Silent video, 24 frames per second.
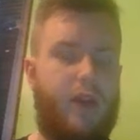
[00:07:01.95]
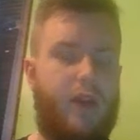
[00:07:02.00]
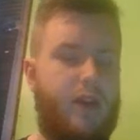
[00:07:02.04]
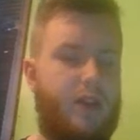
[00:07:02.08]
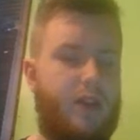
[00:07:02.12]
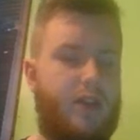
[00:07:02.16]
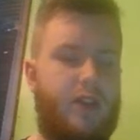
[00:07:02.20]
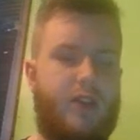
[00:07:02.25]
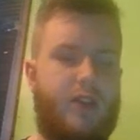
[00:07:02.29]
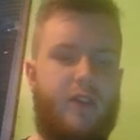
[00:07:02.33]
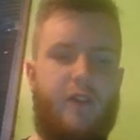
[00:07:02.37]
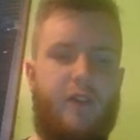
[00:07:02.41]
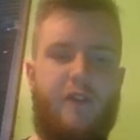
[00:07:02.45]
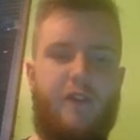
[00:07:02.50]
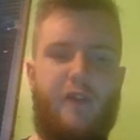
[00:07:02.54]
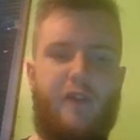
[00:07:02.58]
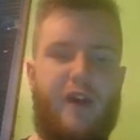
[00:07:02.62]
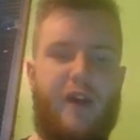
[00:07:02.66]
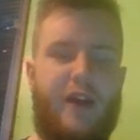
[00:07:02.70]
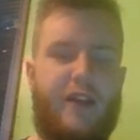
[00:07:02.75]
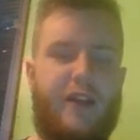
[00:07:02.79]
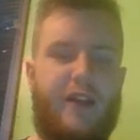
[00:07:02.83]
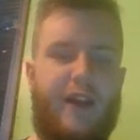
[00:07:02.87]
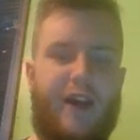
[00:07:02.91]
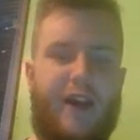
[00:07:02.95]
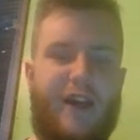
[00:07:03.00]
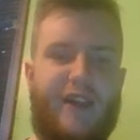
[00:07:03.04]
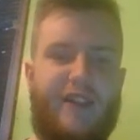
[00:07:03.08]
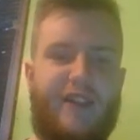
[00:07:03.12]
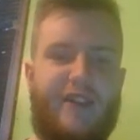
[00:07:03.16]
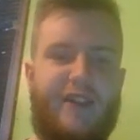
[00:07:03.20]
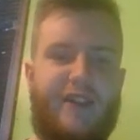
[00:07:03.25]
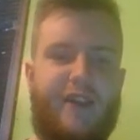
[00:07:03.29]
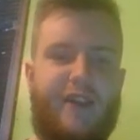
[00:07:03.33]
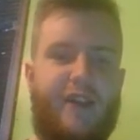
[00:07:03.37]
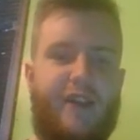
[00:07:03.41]
is such a
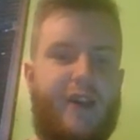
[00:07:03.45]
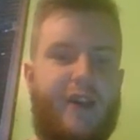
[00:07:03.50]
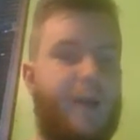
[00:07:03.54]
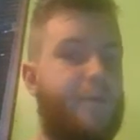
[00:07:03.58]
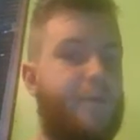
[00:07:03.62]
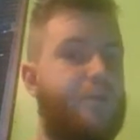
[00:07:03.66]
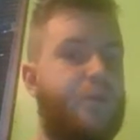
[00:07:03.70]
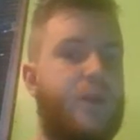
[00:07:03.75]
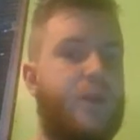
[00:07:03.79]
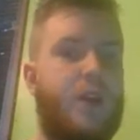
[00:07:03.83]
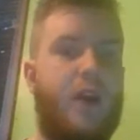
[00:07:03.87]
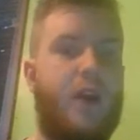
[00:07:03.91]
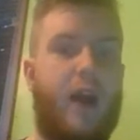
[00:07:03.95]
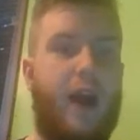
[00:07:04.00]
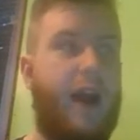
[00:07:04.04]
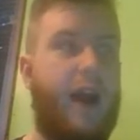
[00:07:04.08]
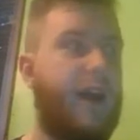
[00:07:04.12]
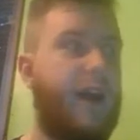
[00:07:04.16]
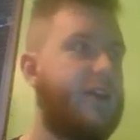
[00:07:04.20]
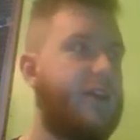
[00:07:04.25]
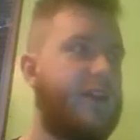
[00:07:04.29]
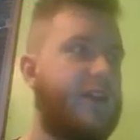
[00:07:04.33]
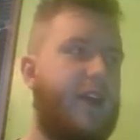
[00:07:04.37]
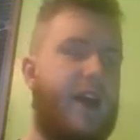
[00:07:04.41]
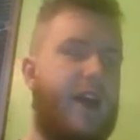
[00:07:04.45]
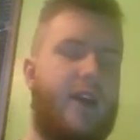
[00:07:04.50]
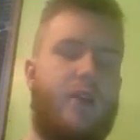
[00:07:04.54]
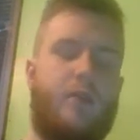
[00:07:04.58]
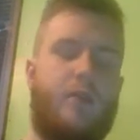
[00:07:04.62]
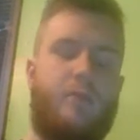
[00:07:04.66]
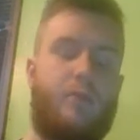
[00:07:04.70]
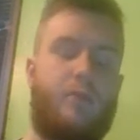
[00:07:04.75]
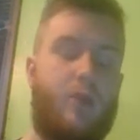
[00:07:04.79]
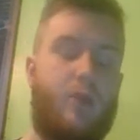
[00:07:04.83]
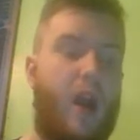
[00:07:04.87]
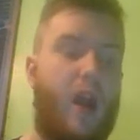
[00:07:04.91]
fantastic thing. Ice
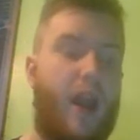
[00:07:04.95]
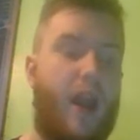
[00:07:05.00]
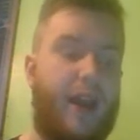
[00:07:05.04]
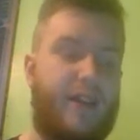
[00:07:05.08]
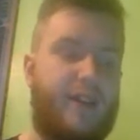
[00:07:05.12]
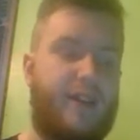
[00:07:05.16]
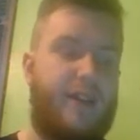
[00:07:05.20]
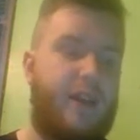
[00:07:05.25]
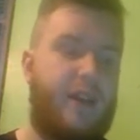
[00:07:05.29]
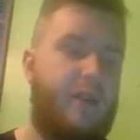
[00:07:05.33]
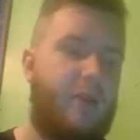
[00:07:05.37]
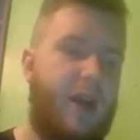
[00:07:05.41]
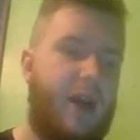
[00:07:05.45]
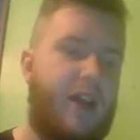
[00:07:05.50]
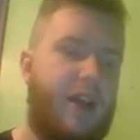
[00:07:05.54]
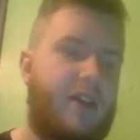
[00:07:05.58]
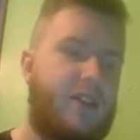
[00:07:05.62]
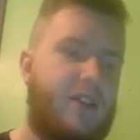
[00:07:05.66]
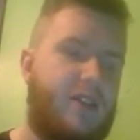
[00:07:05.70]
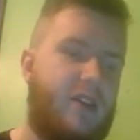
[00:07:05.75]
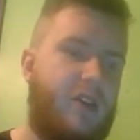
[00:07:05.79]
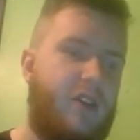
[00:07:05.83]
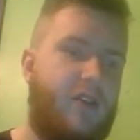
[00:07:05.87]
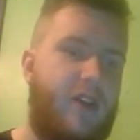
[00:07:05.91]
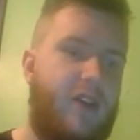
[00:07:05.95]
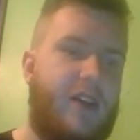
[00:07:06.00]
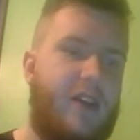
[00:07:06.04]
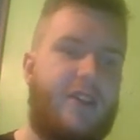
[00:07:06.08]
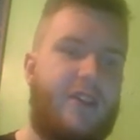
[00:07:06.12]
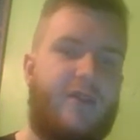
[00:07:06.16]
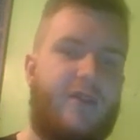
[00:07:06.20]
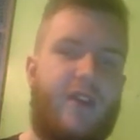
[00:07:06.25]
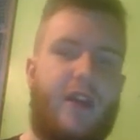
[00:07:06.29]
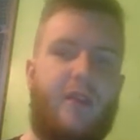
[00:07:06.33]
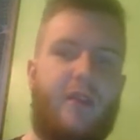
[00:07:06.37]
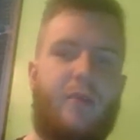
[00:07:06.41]
again is the best
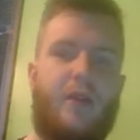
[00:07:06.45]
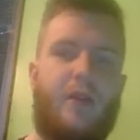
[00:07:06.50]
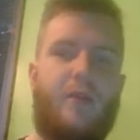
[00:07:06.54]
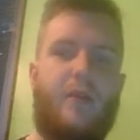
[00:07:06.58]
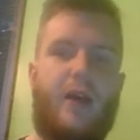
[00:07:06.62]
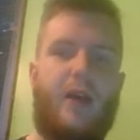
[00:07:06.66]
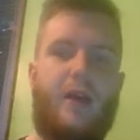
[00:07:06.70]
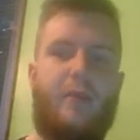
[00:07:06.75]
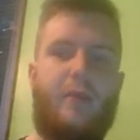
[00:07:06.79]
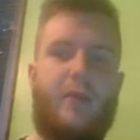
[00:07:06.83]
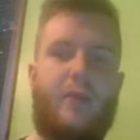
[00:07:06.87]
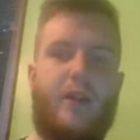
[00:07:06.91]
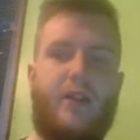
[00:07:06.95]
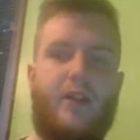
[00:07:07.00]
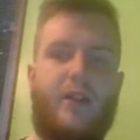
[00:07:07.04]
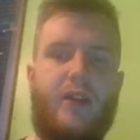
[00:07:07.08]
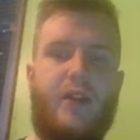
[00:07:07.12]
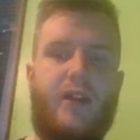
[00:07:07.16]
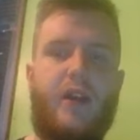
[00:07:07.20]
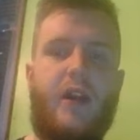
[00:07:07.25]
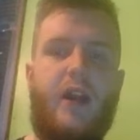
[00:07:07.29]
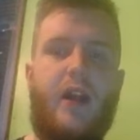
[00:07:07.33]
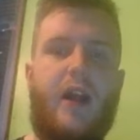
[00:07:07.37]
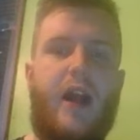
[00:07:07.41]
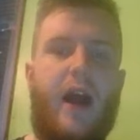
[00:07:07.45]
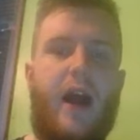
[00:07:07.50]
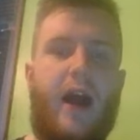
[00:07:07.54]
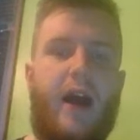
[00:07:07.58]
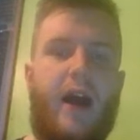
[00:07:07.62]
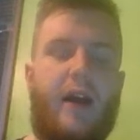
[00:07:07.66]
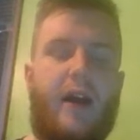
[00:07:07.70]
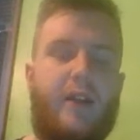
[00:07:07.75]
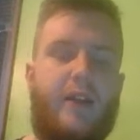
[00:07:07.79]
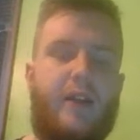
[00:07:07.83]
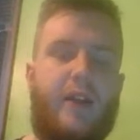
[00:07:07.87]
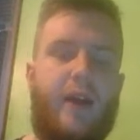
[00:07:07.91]
offensive typing in my opinion,
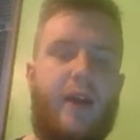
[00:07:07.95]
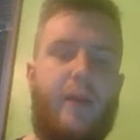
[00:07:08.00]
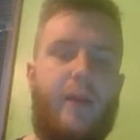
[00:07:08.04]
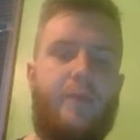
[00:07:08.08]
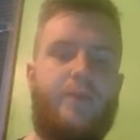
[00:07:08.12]
and